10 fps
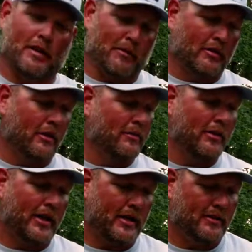coming through the
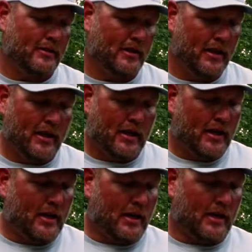beds.
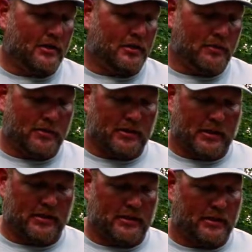Super
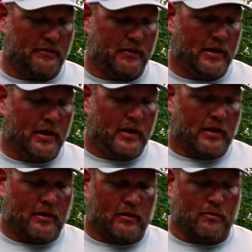sensitive.
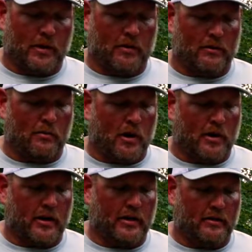Going to be on the
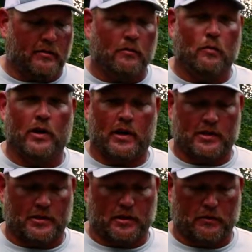market really
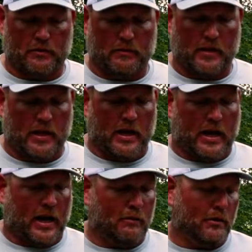soon.
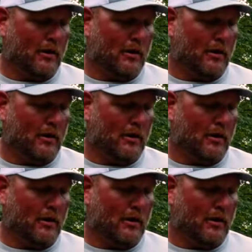I would